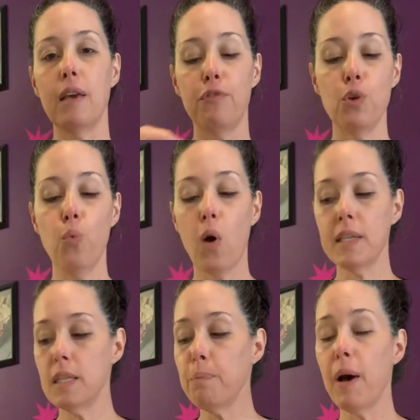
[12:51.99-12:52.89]
If you
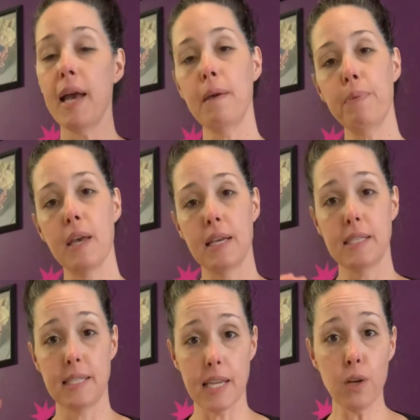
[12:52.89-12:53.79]
want to pipe
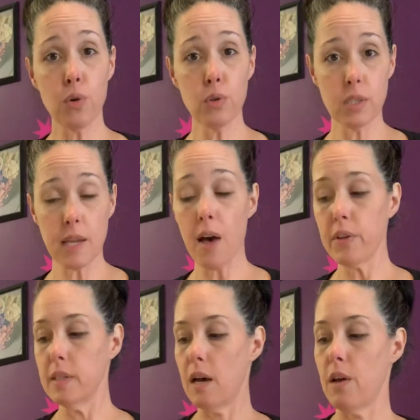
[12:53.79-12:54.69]
single
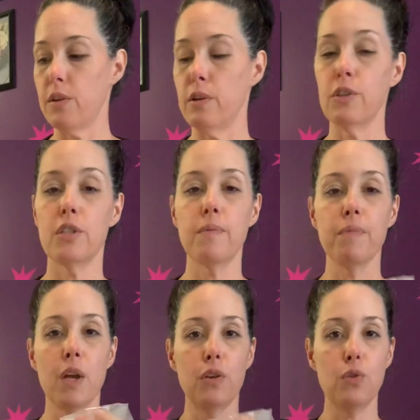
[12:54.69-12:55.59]
solid colors,
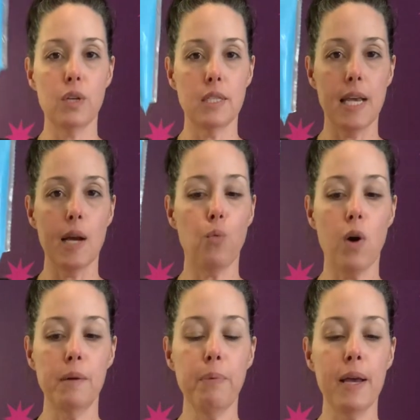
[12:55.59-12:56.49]
you can take
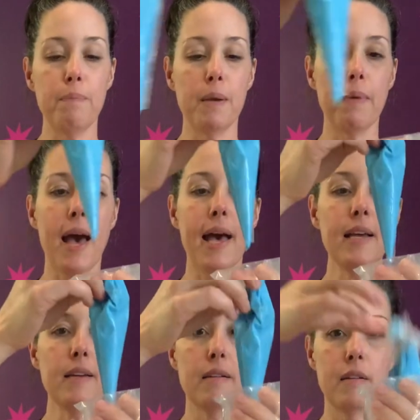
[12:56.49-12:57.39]
one piping
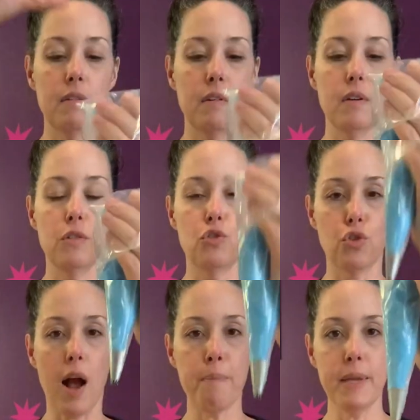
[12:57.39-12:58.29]
bag,
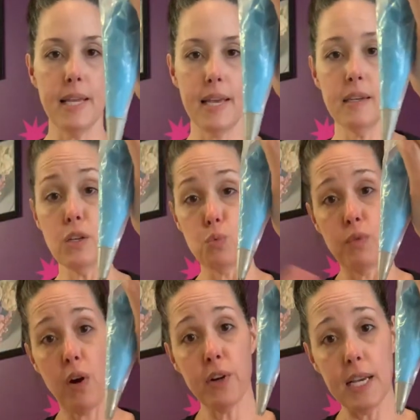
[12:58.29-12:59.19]
drop it in, because
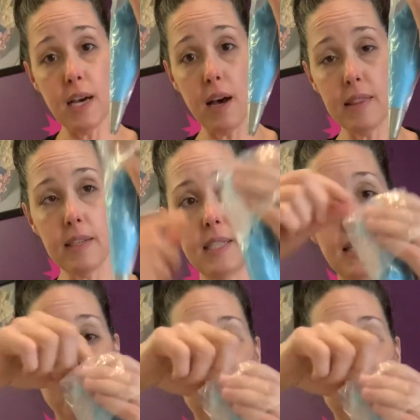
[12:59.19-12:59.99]
we've already cut the tip